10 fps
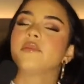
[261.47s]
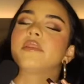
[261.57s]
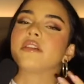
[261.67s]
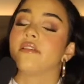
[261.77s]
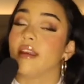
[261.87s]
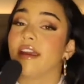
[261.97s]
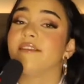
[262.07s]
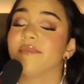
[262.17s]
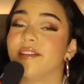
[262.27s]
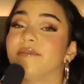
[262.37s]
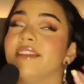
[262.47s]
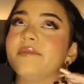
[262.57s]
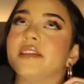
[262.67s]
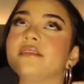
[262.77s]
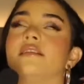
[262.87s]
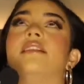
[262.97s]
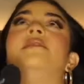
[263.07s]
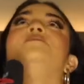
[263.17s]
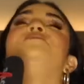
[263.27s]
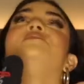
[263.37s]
pero de verdad, it really meant a lot.